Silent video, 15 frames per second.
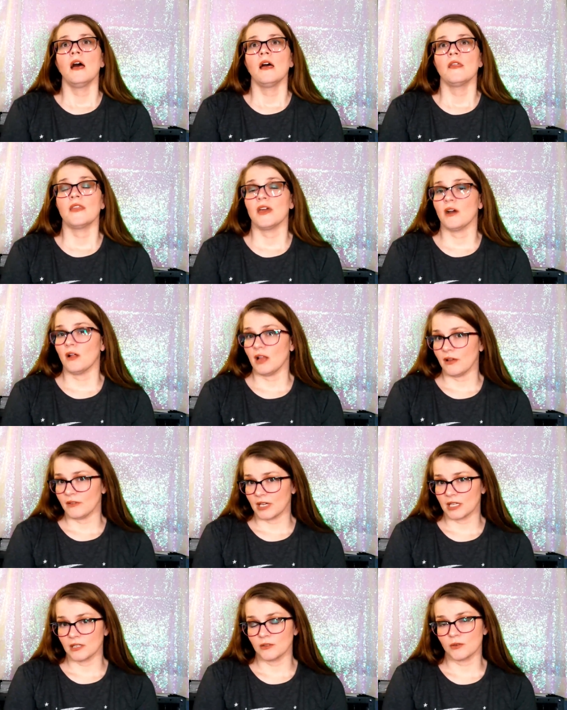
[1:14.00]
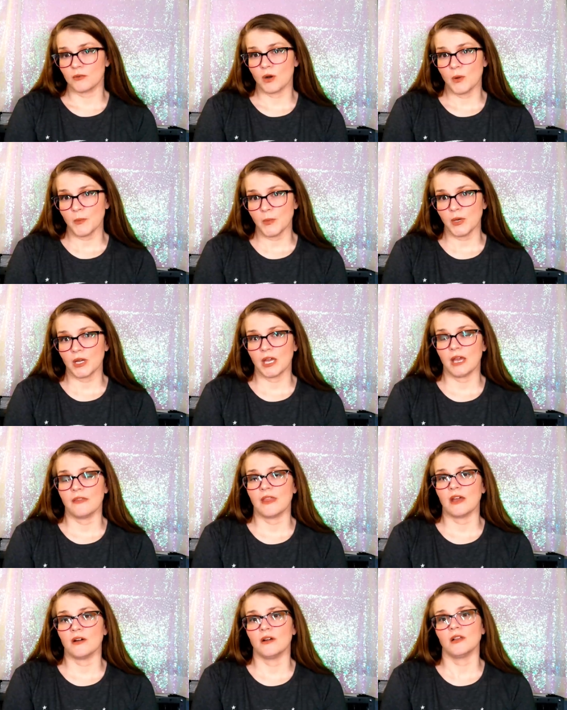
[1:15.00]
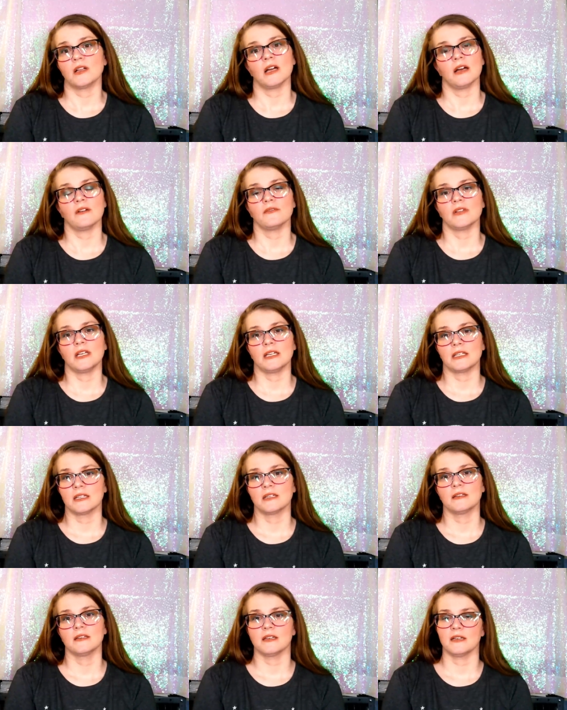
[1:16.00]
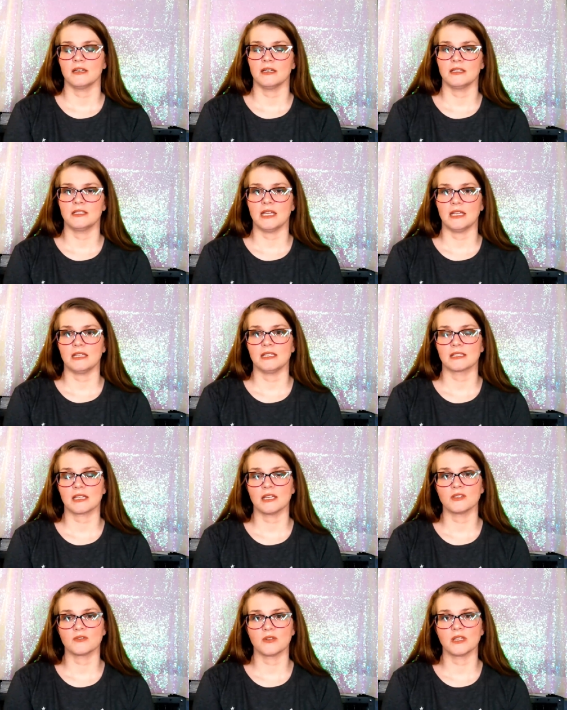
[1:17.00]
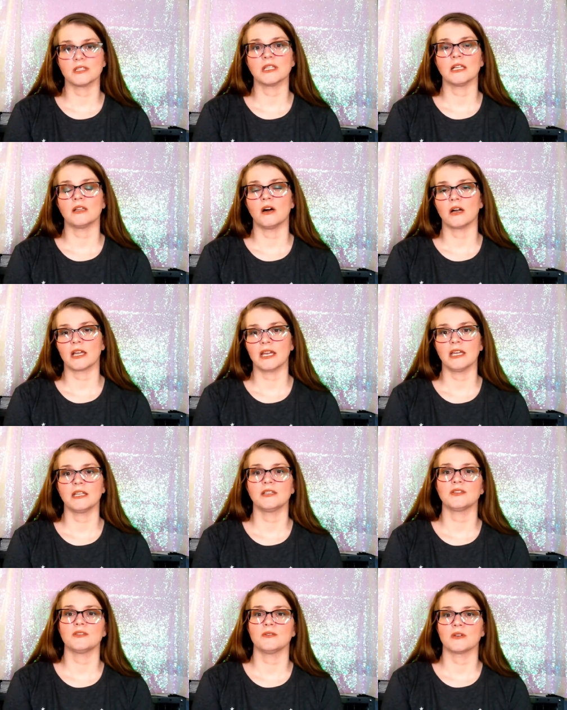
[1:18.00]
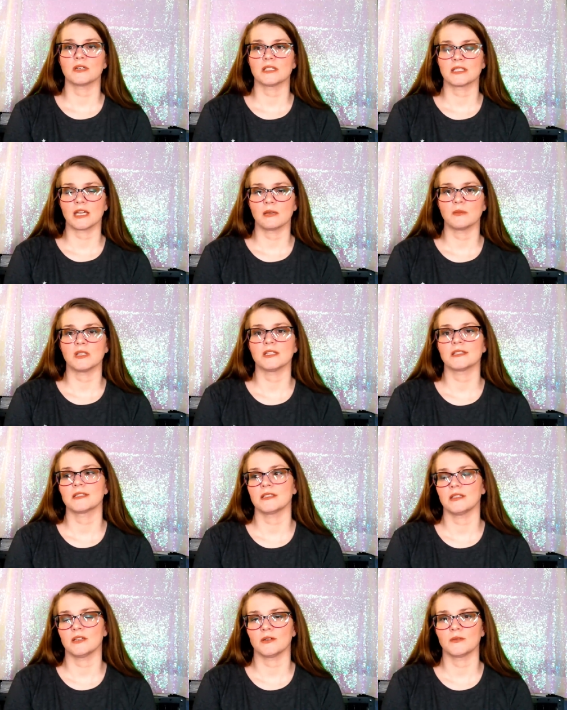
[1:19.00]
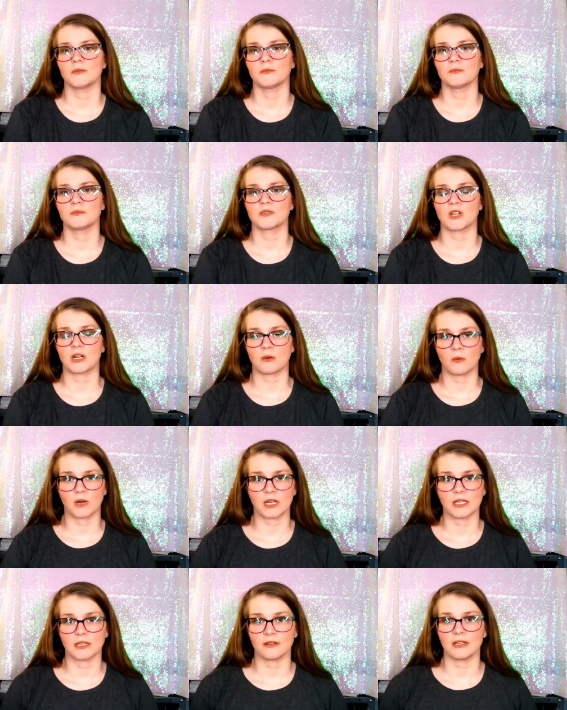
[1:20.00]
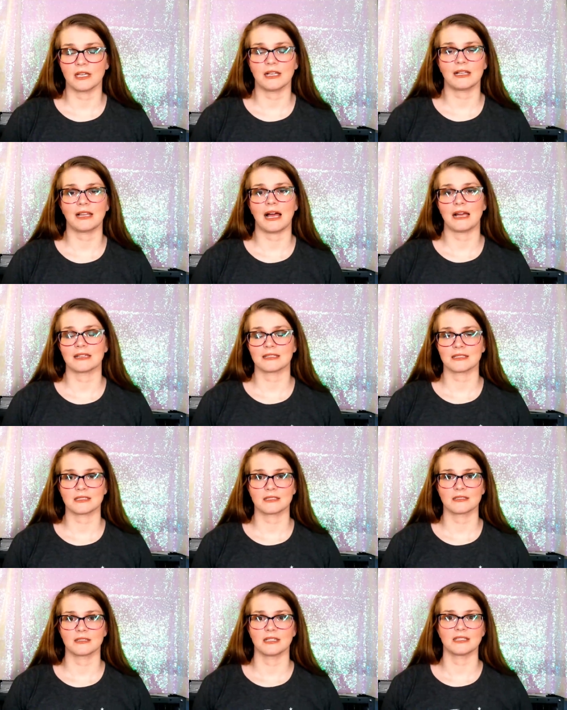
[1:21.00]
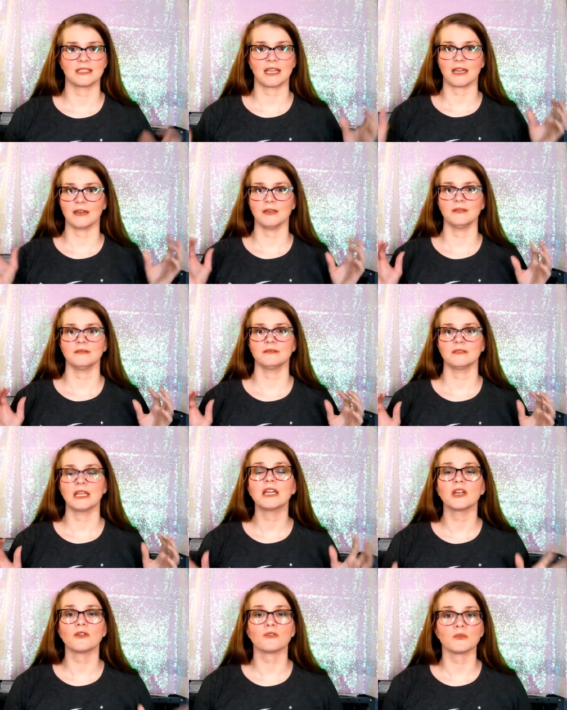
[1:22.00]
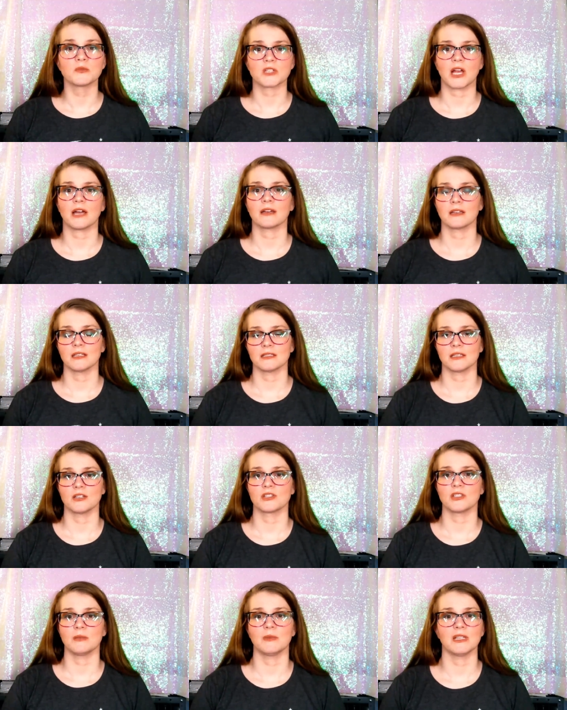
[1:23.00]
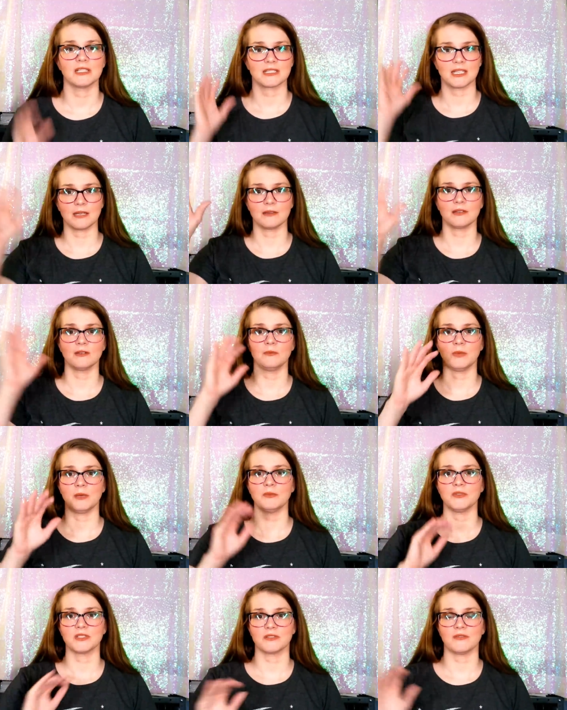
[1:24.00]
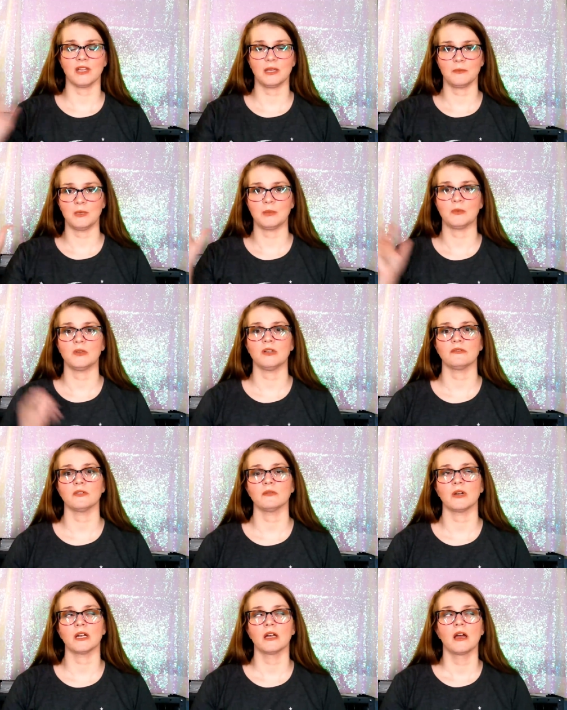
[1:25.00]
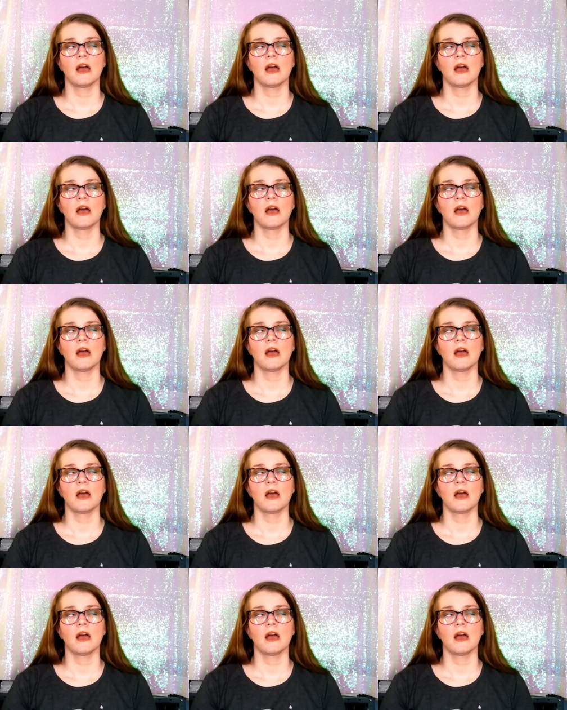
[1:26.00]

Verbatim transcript: They all have like a little Chromebook, and they all have like a daily schedule that they log in, do their assignments, you know, try to work in their like class. It's like a like a group chat essentially, but it's like little bubbles of like people everywhere.